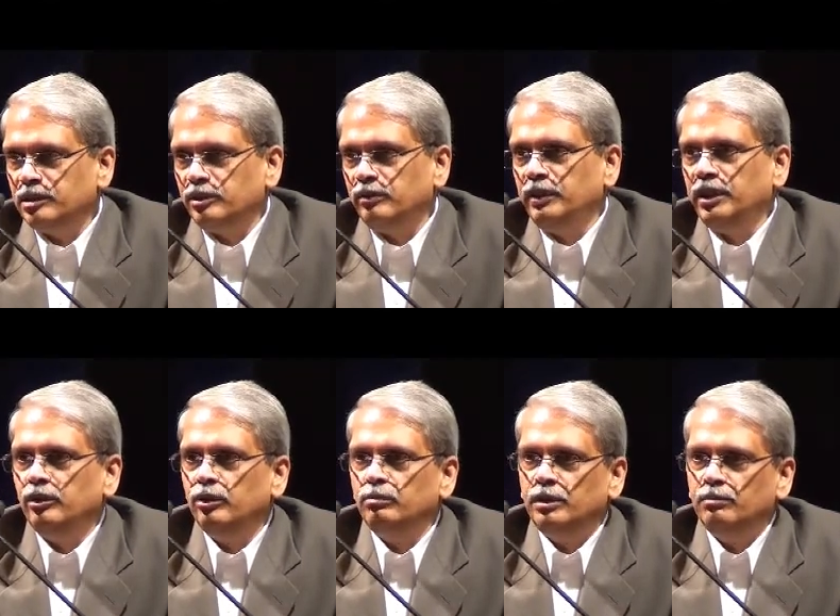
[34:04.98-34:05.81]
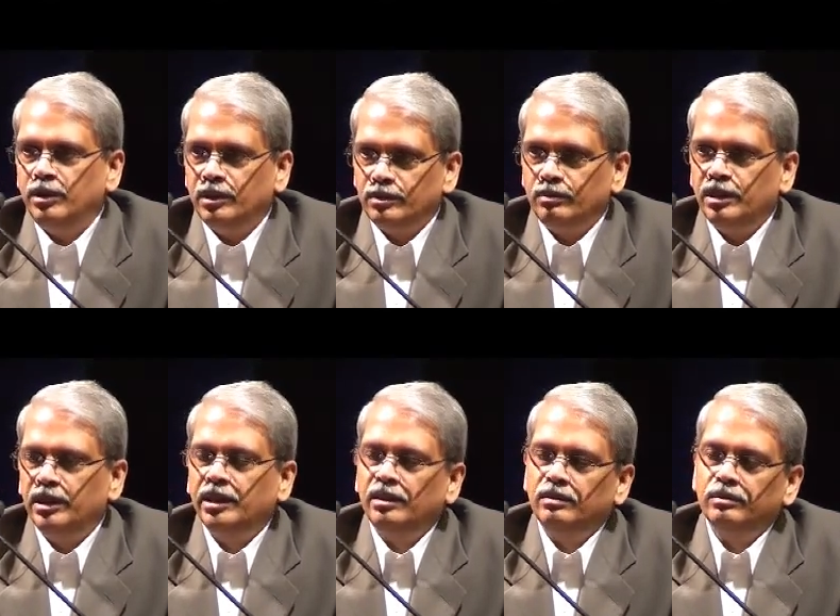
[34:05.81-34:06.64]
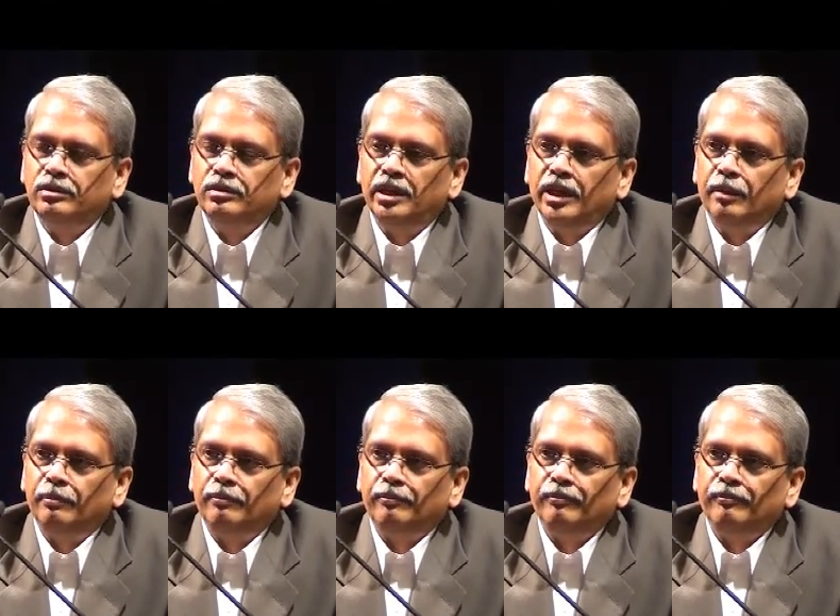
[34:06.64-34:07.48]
which we human beings only can do today.